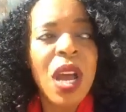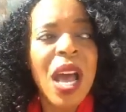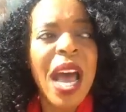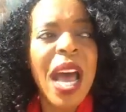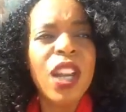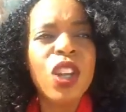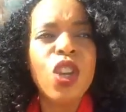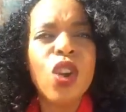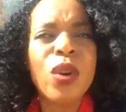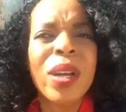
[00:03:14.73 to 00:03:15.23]

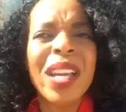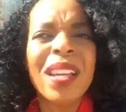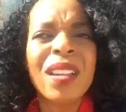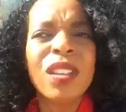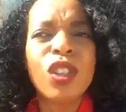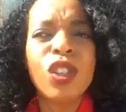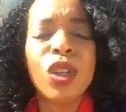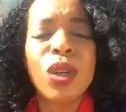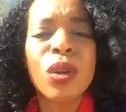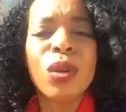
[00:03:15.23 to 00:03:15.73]
and you
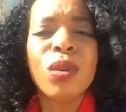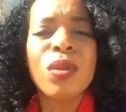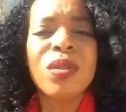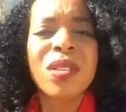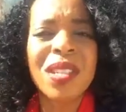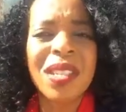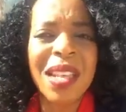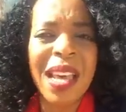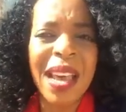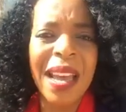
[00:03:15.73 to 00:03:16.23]
can
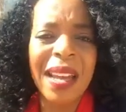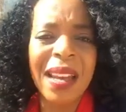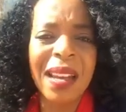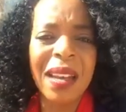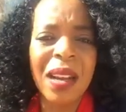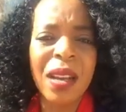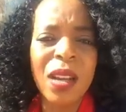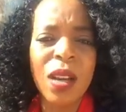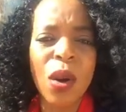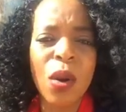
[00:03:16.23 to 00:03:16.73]
choose then,